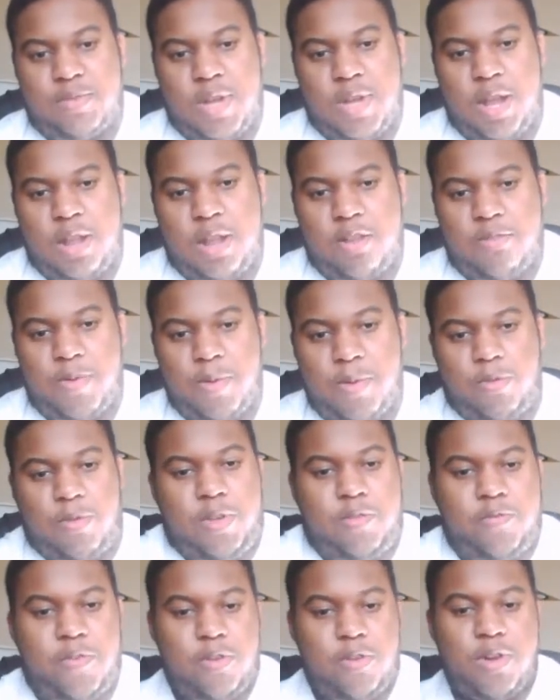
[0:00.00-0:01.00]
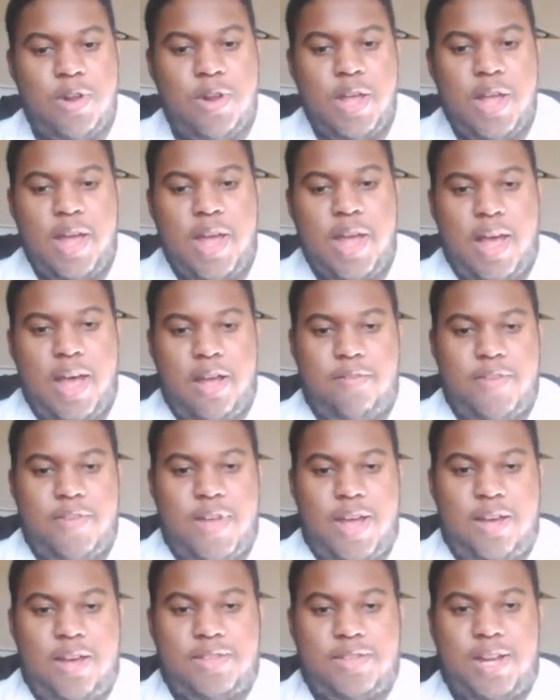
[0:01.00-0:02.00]
Not a lot of people have heard
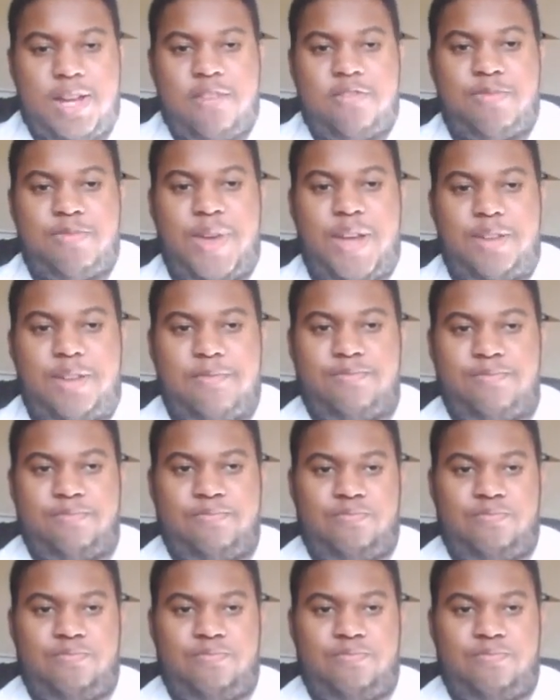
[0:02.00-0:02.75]
outside of Japan.